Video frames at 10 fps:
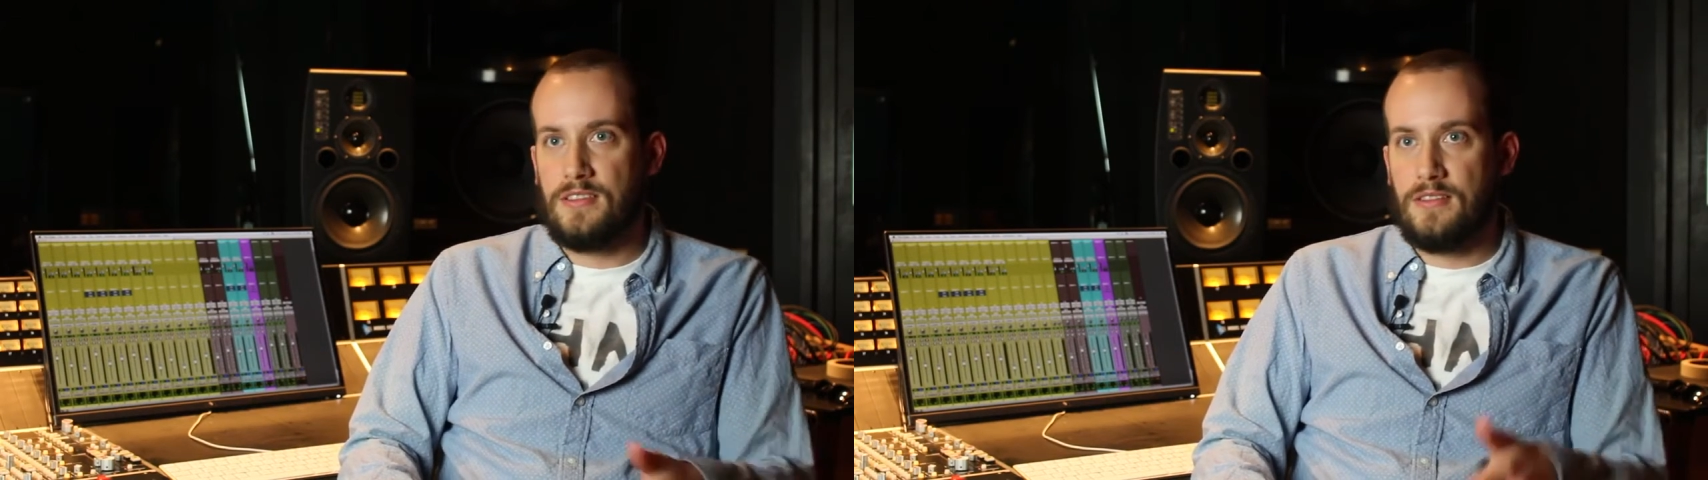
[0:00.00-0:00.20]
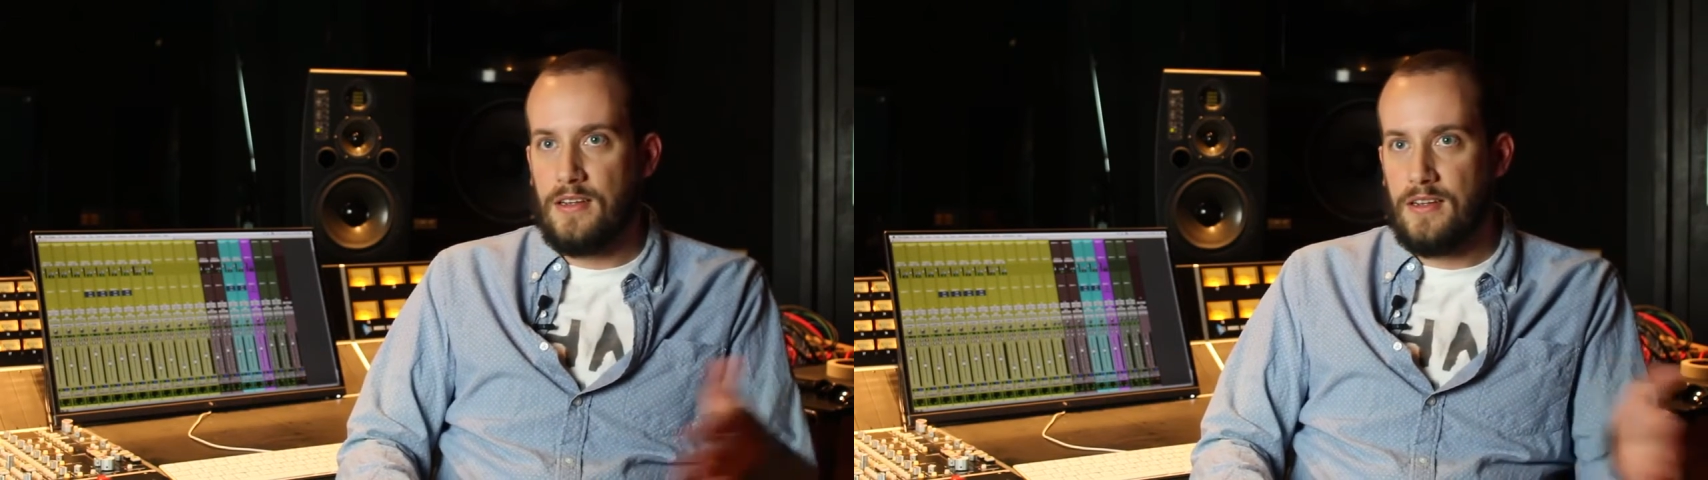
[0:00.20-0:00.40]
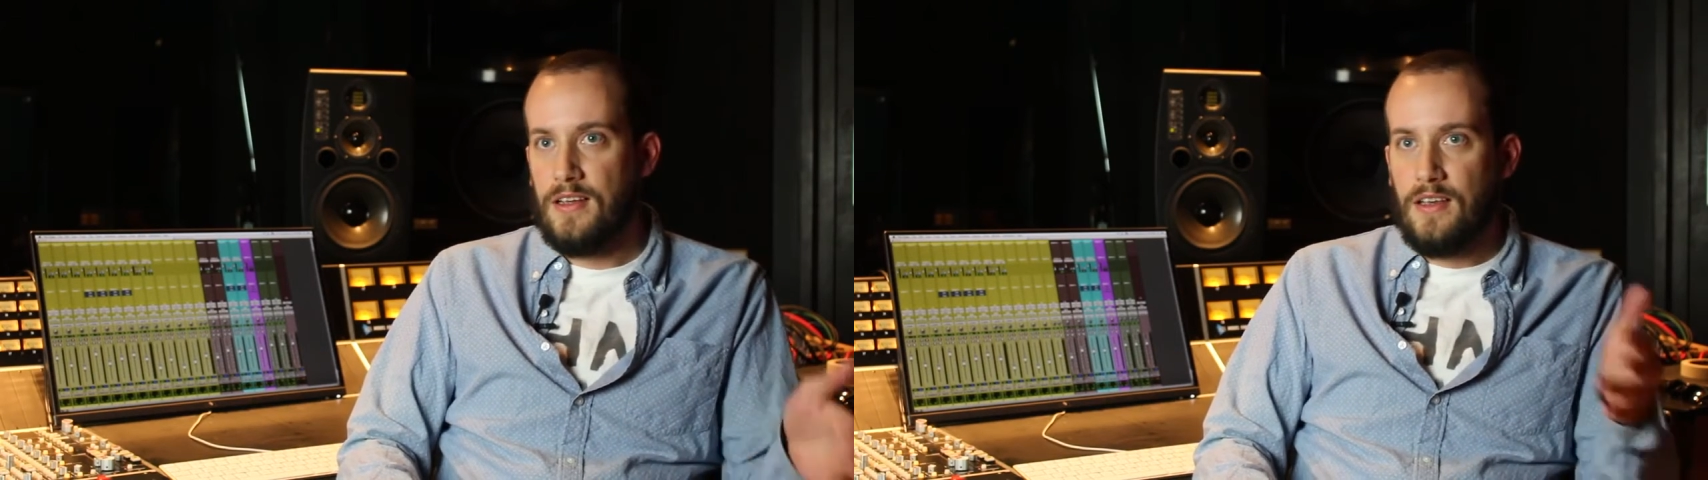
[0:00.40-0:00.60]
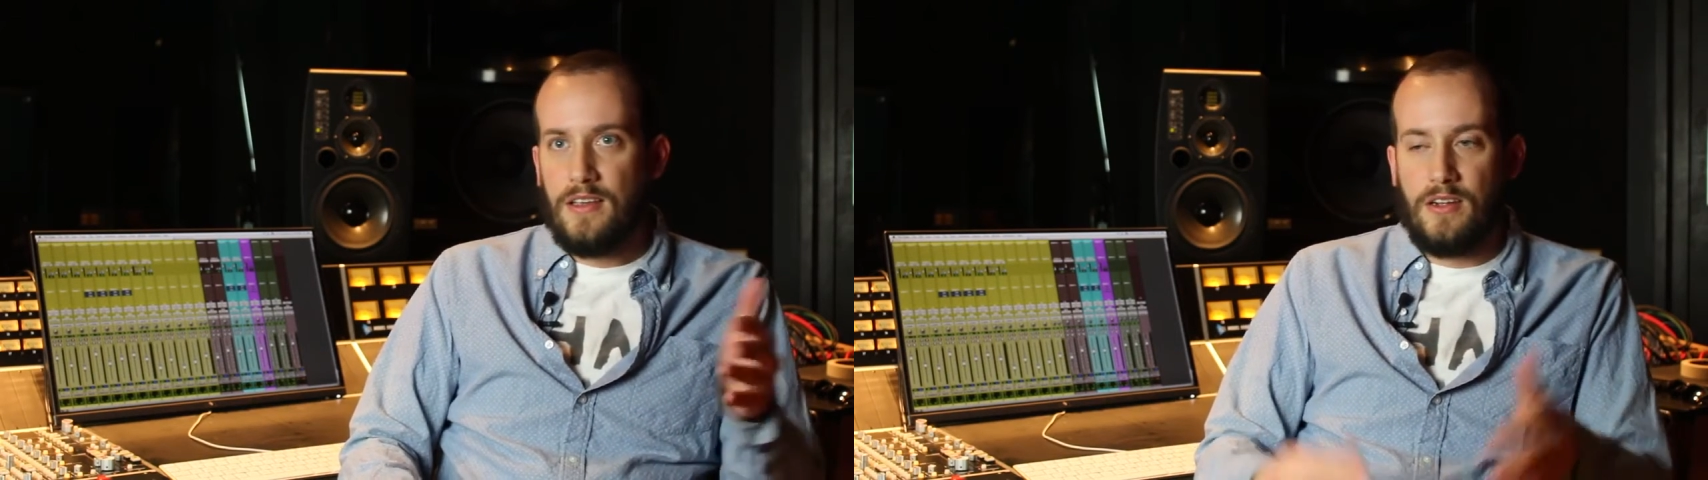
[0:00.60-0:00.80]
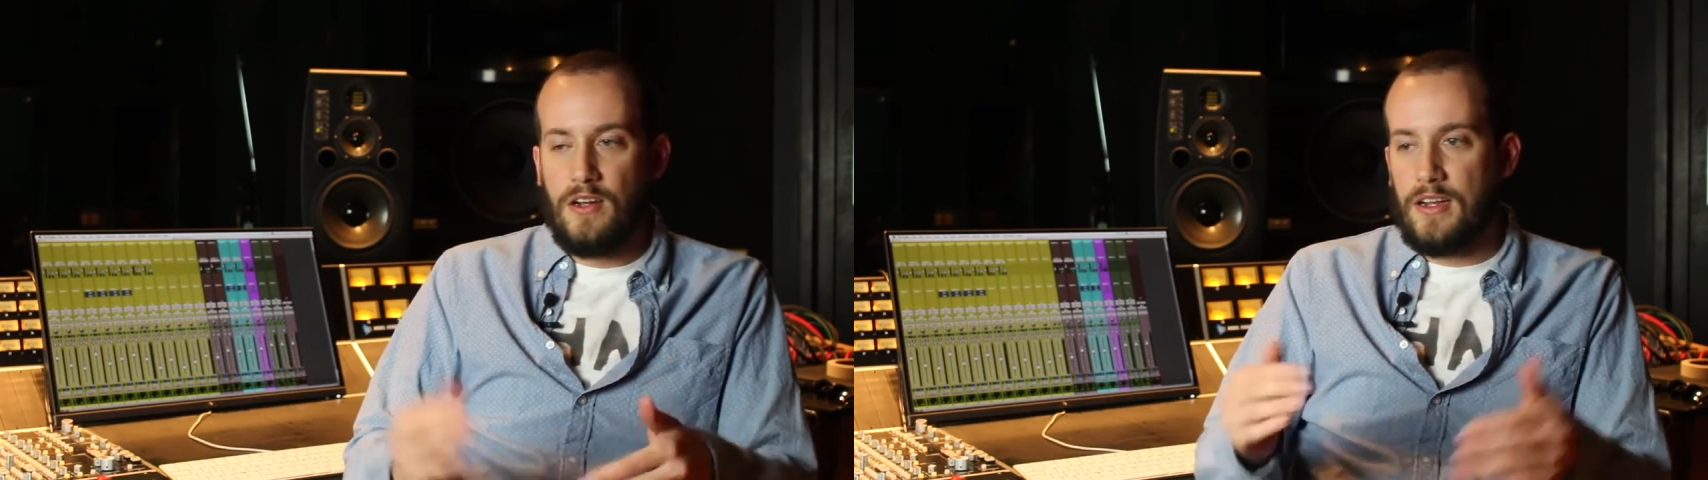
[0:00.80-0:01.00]
And then,
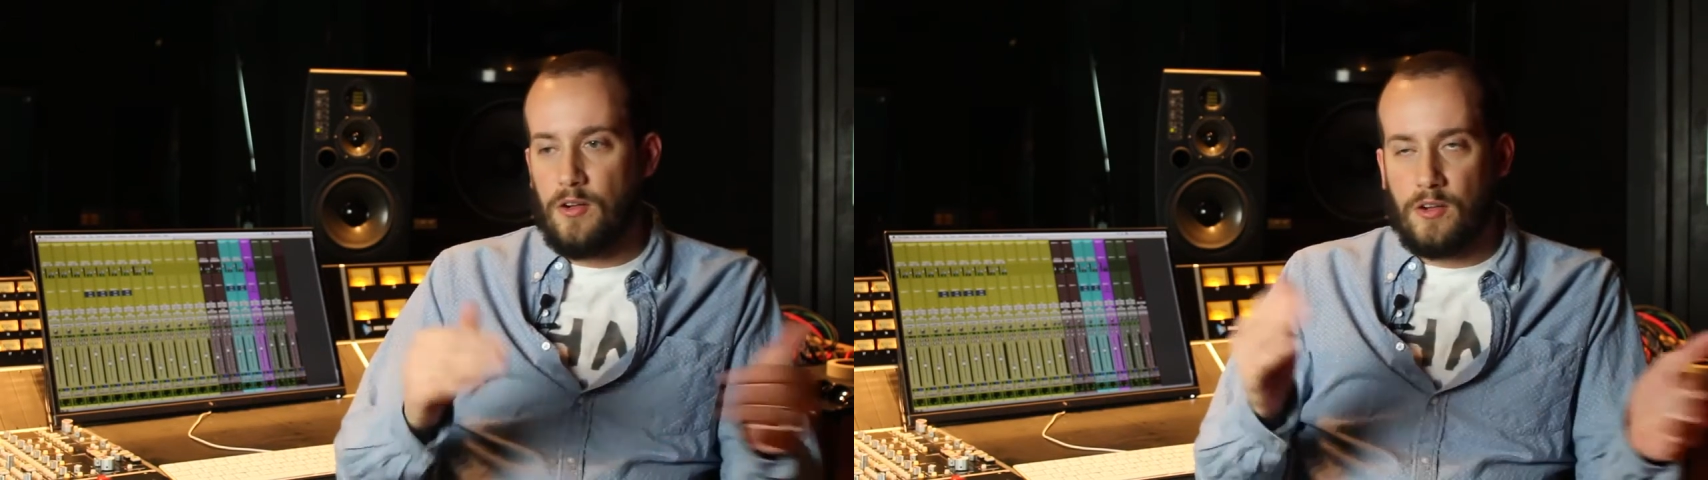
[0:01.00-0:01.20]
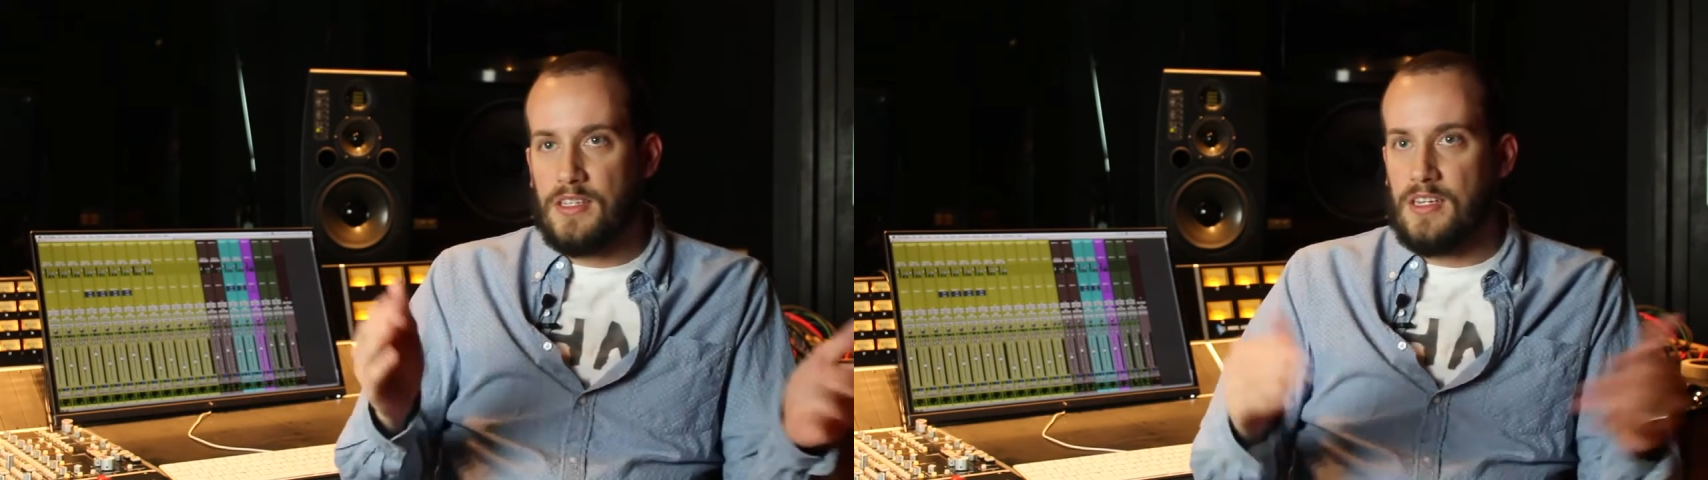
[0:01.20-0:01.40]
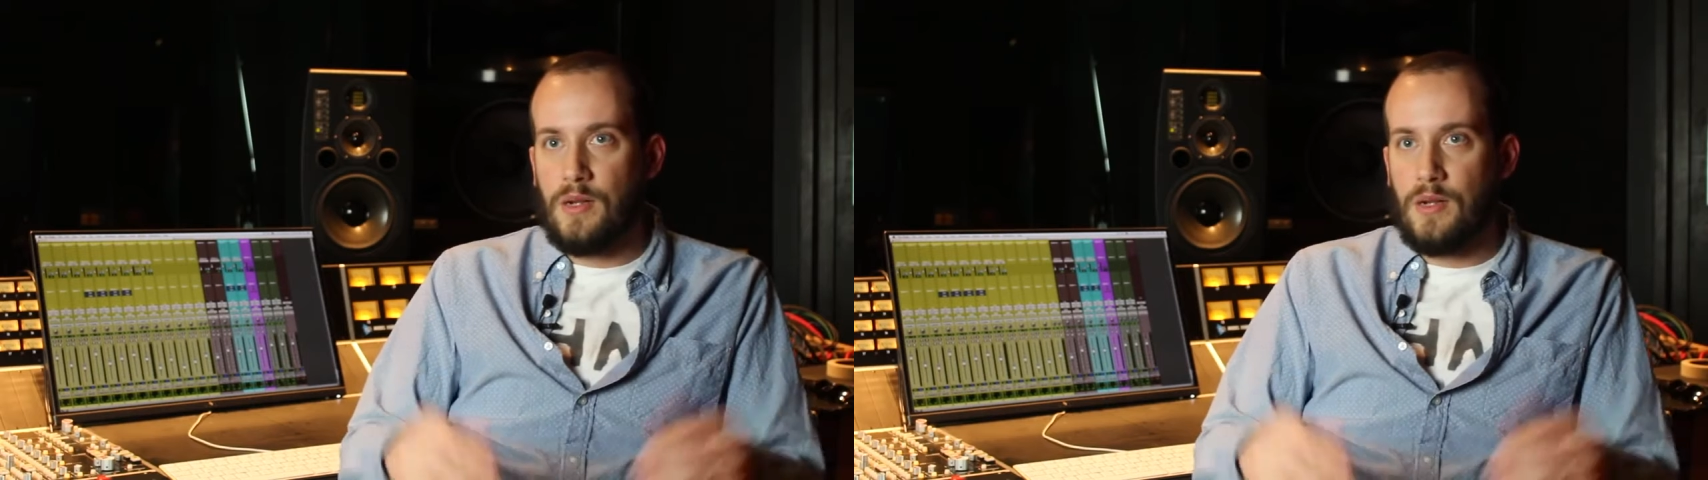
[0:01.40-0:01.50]
it'll clean it